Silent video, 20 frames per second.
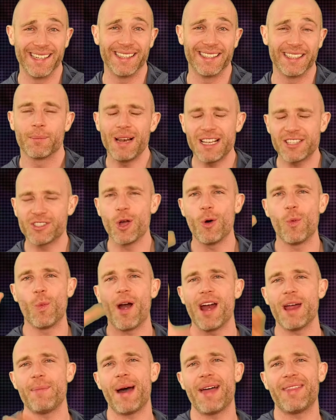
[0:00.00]
But let's not
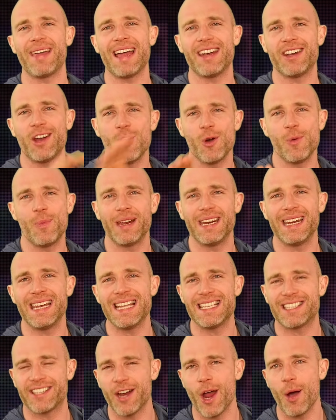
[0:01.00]
worry about that. Nobody
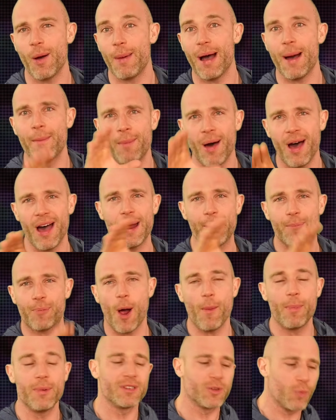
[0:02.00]
needs to know about my
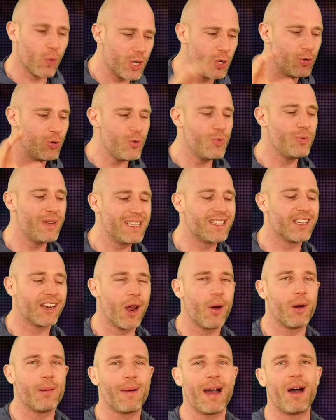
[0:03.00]
problems. And what you do need to
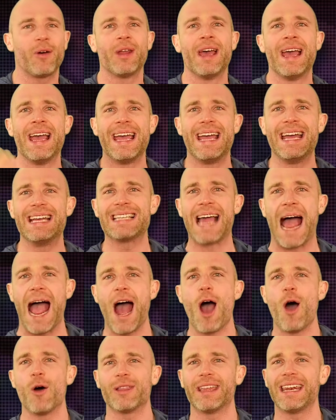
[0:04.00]
know about is
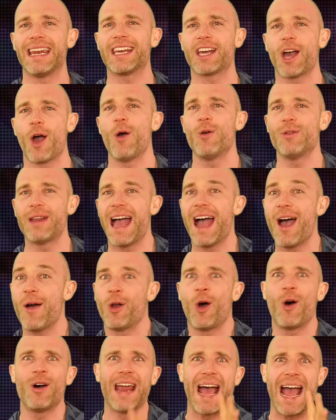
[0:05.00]
how did it go down
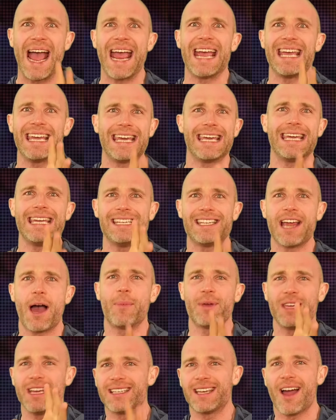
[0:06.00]
on
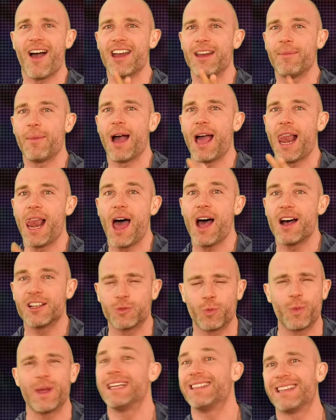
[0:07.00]
AEW Dynamite last
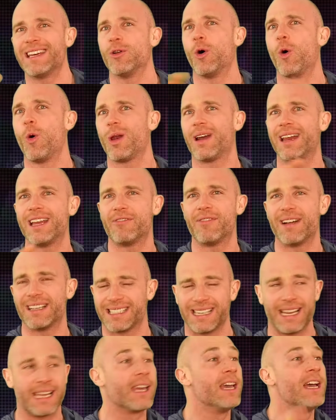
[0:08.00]
week? Did All Elite
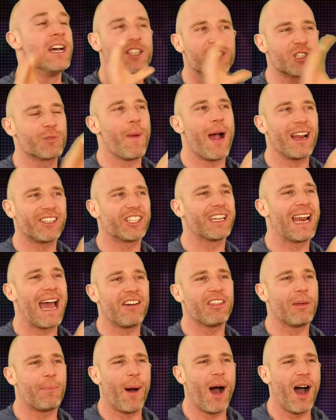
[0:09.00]
Wrestling smash it out
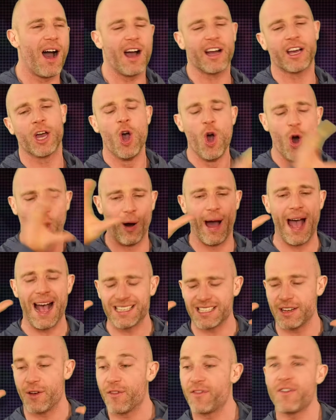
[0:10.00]
of the park? Or
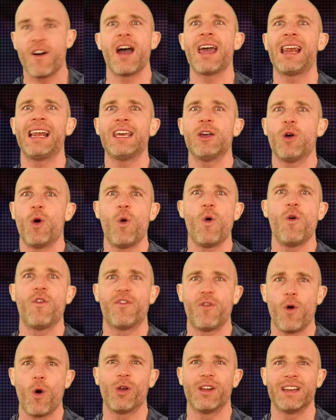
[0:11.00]
has it finally all
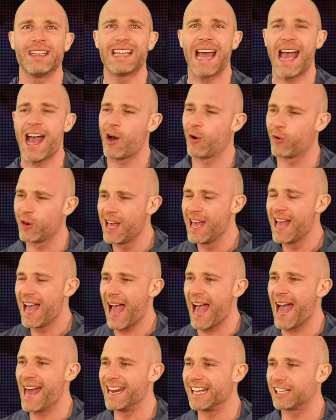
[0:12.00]
fallen down
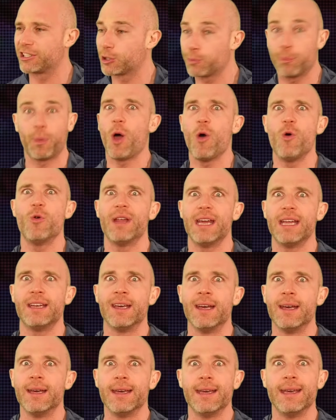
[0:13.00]
and exploded
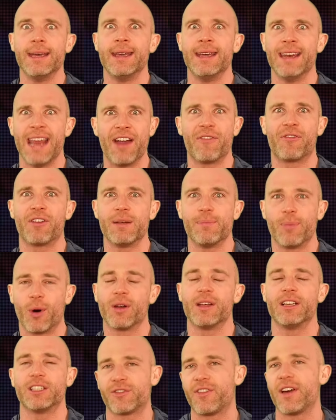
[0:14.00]
in
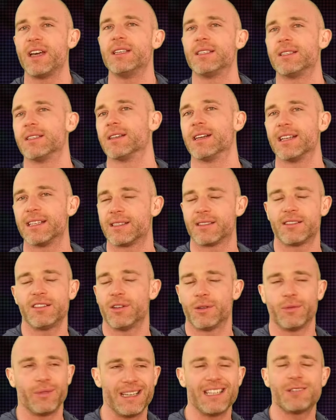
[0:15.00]
everybody's faces? And this, you
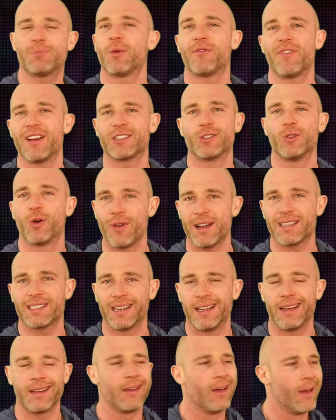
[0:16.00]
know, it is professional
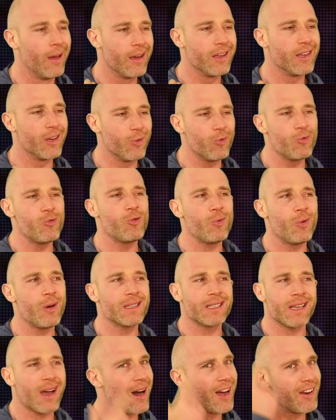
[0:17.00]
wrestling. You're always
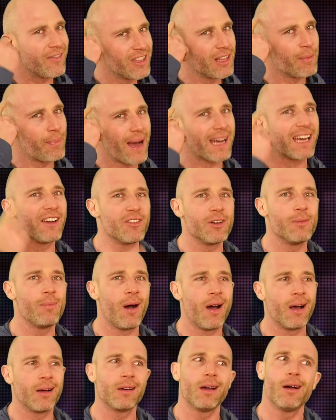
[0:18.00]
kind of in the back of your
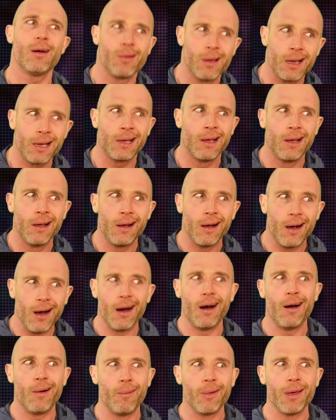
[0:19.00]
mind going,
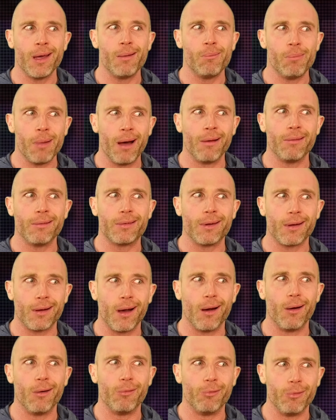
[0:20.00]
are we about to
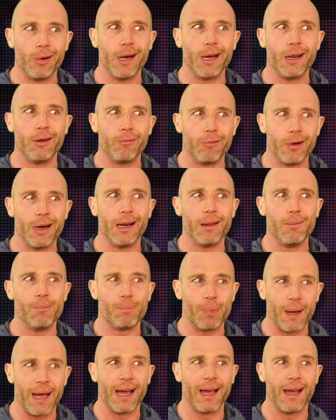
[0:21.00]
go really, really
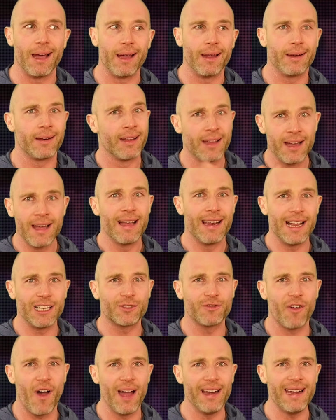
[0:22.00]
bad? Let's
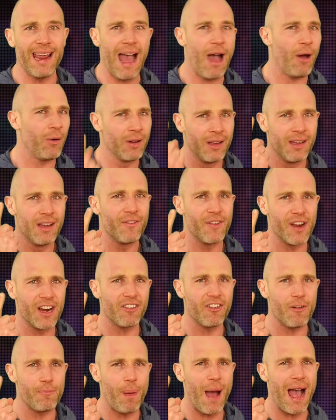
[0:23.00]
find out.
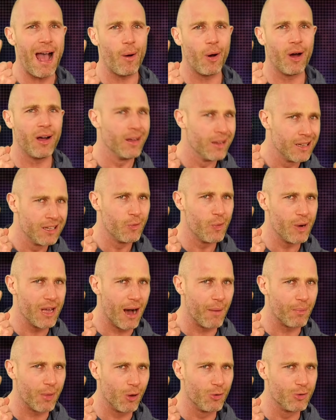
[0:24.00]
Finger of power, we
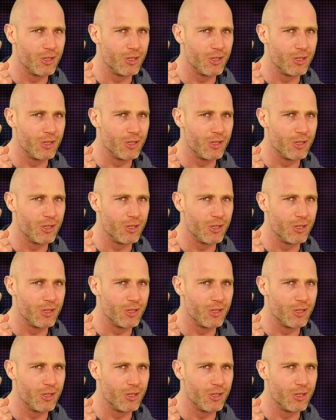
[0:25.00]
up those